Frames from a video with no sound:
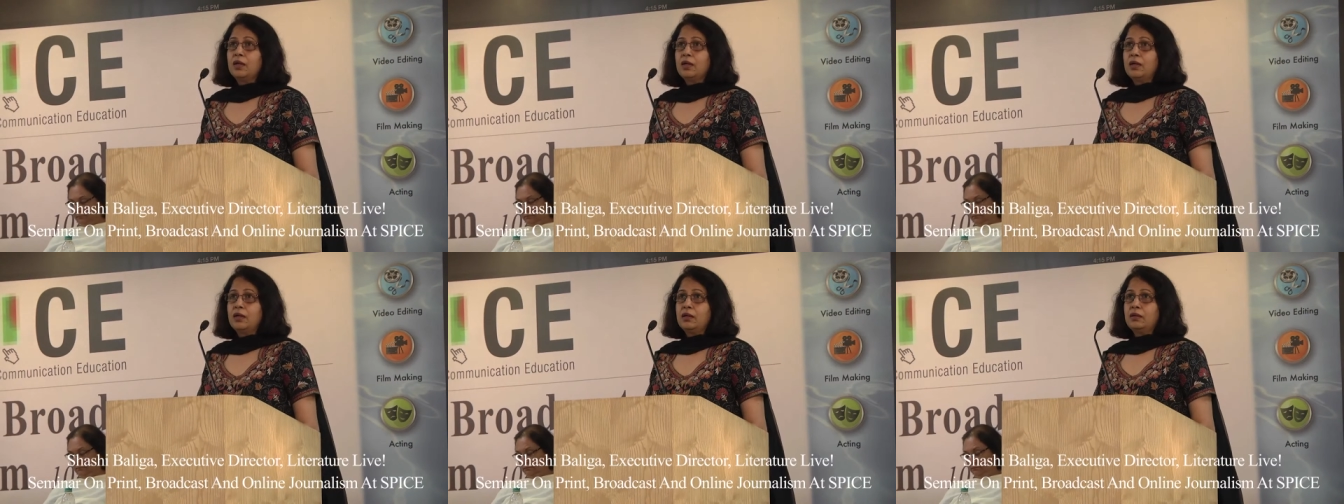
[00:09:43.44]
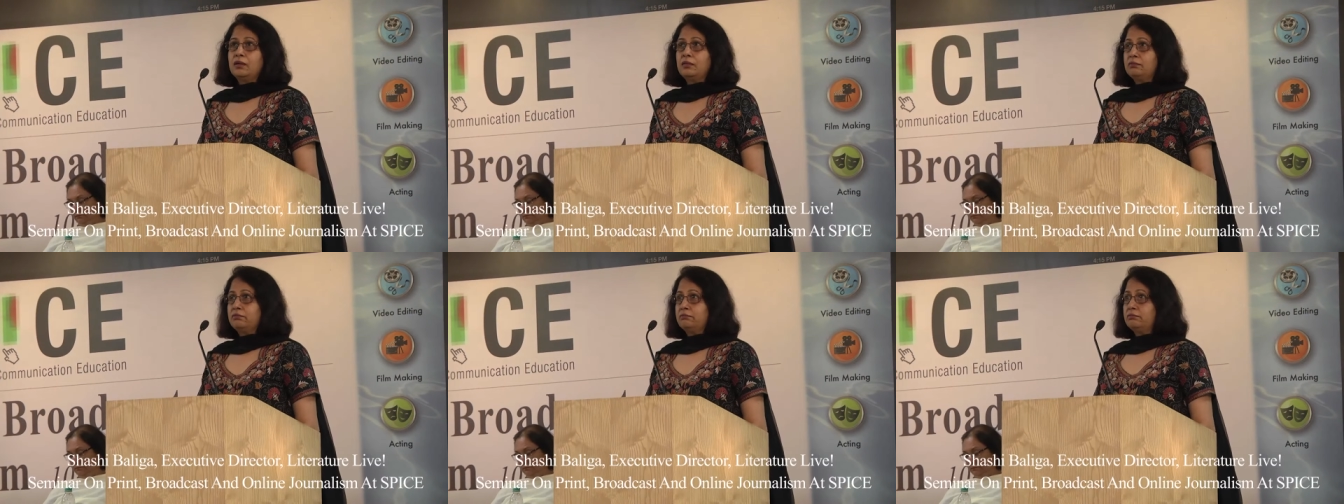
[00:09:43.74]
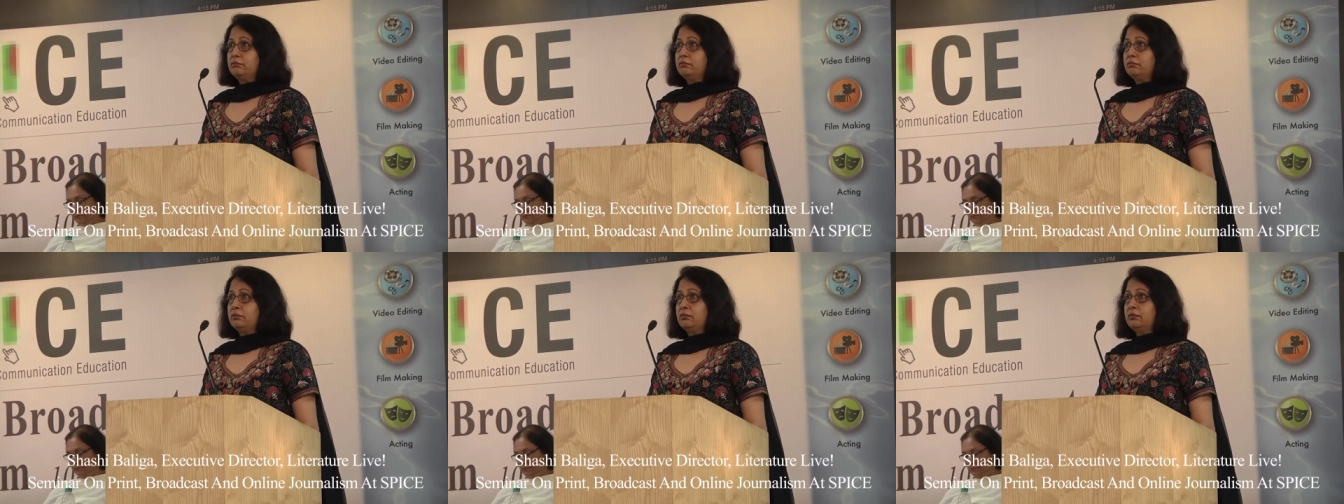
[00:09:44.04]

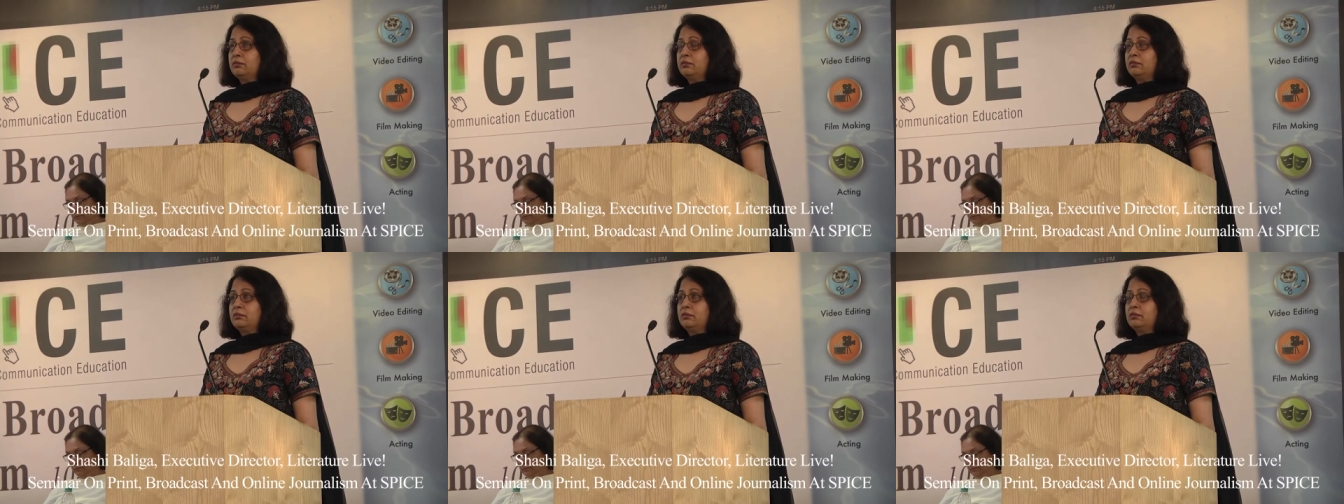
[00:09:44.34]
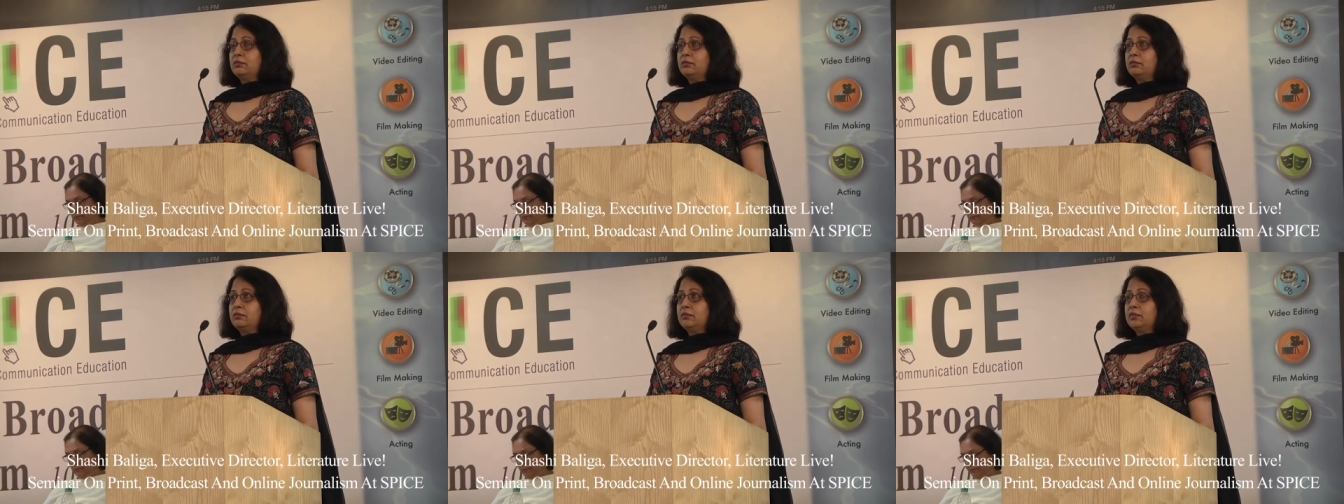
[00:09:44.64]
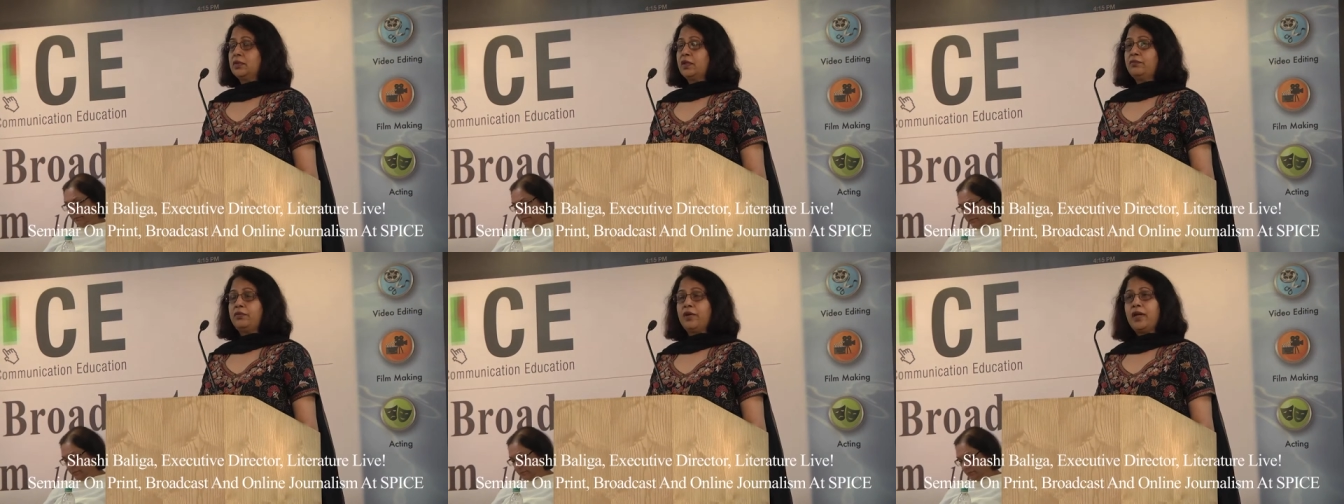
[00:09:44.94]
um,
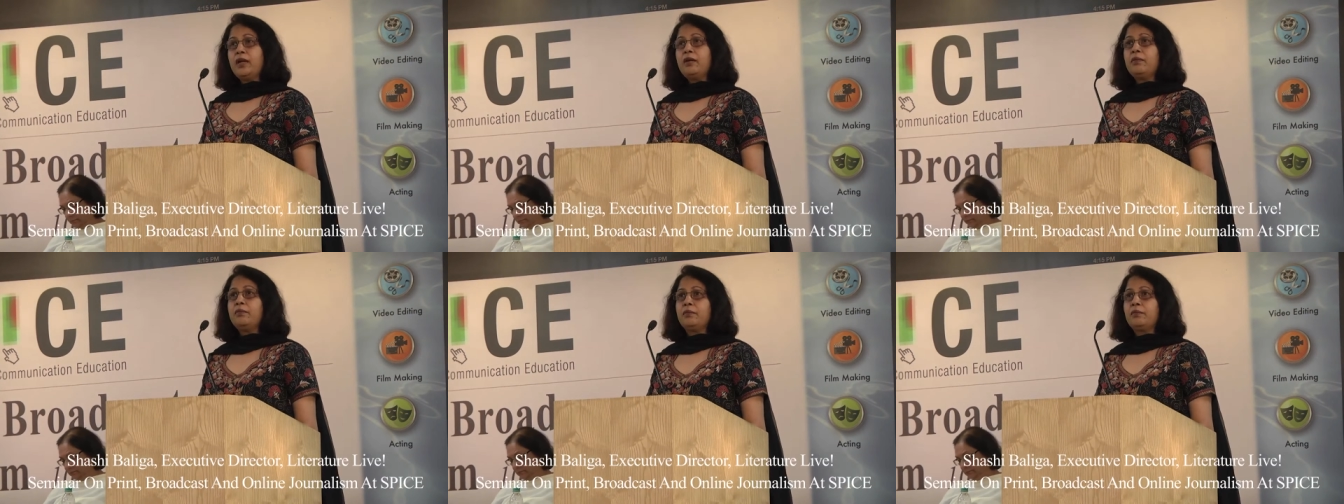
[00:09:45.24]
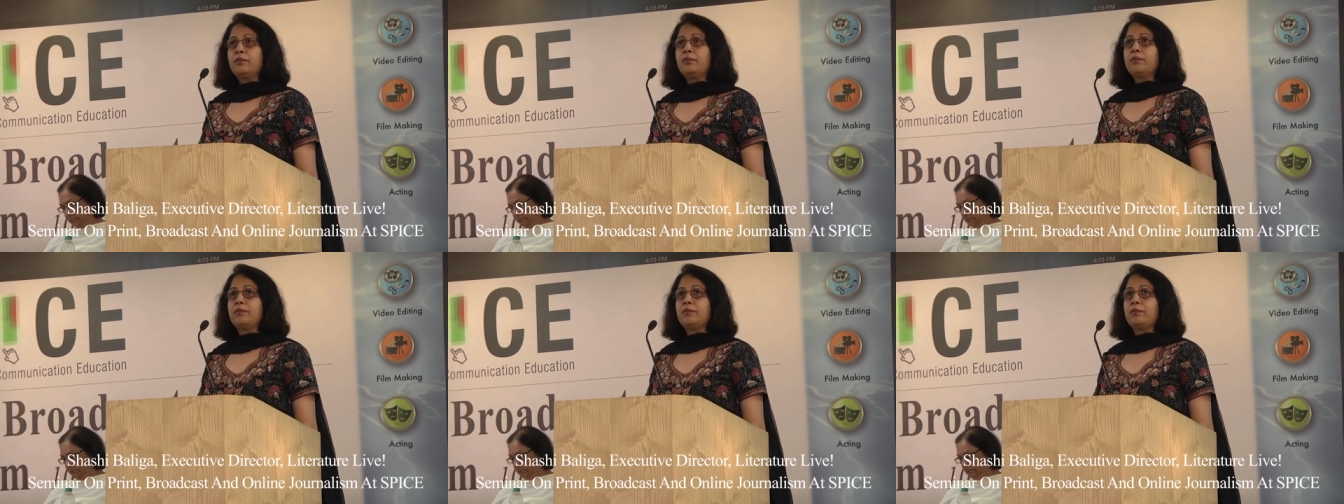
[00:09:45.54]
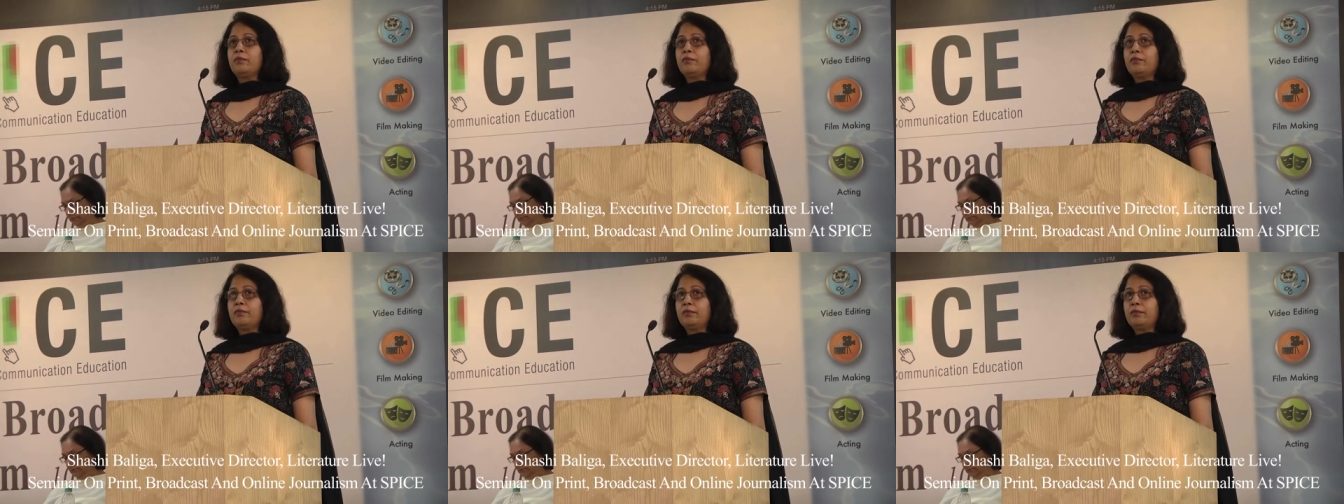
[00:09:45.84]
a very
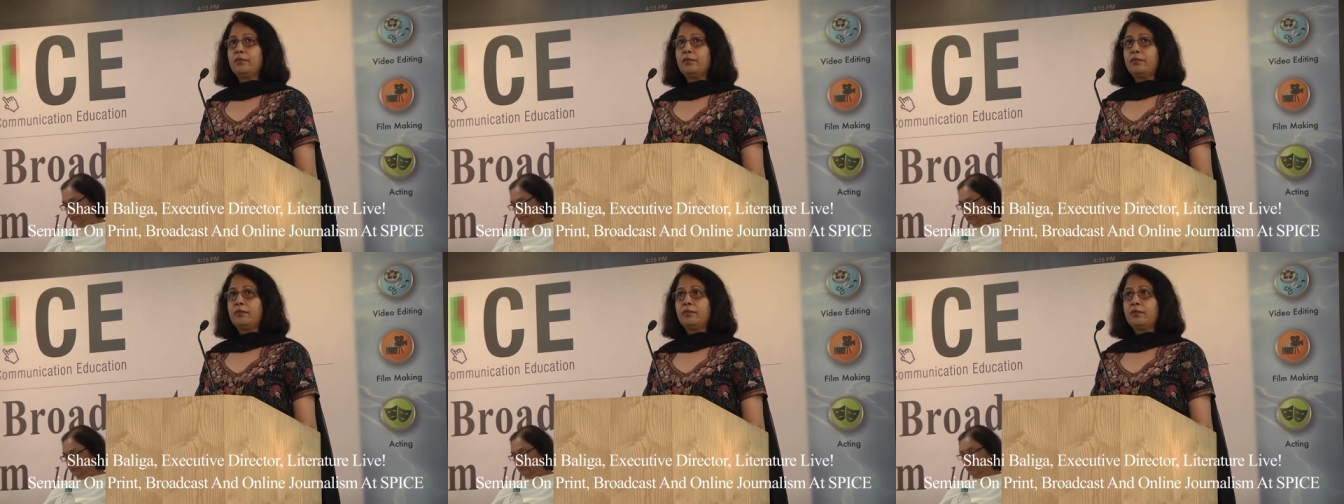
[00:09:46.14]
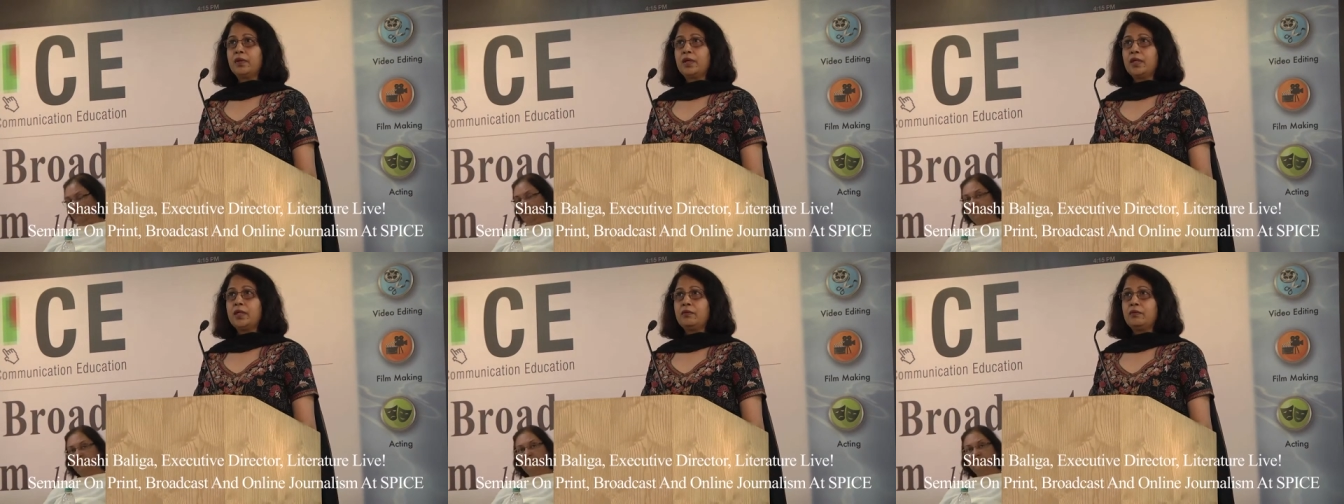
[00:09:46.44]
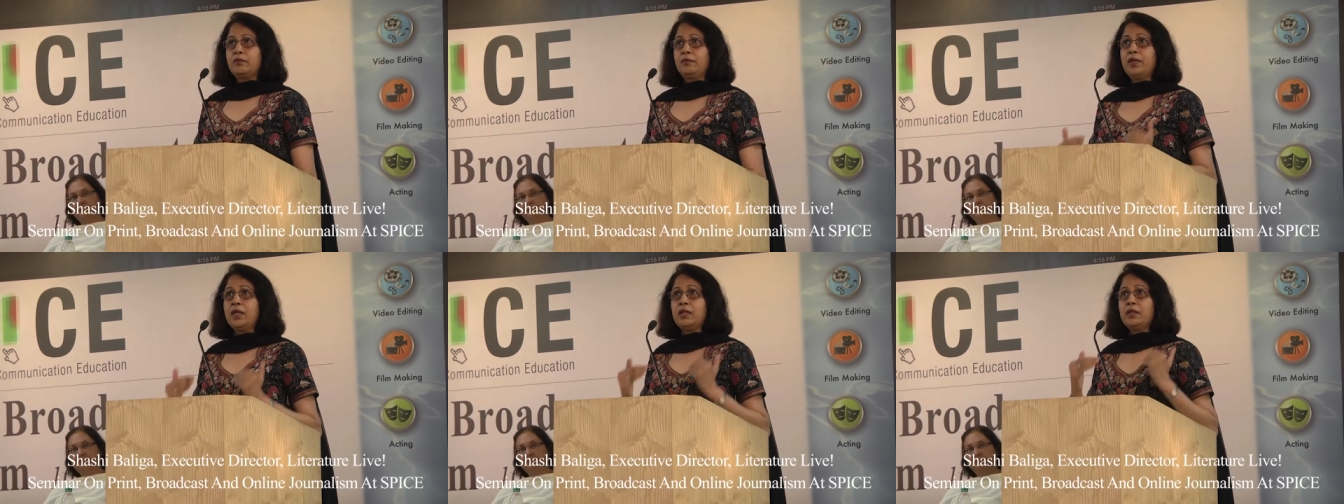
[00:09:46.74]

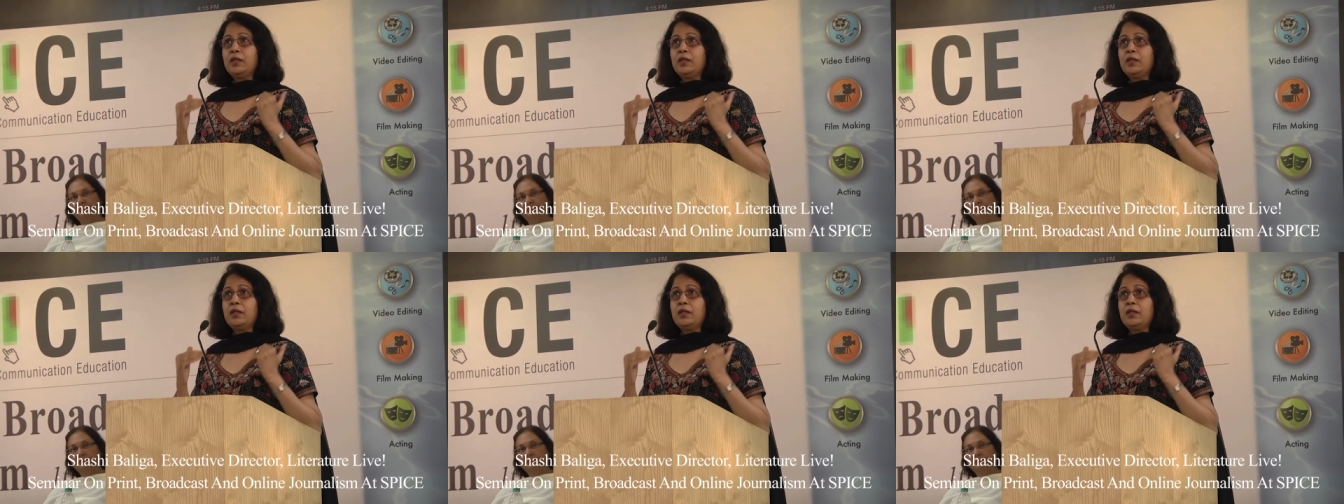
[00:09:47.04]
we are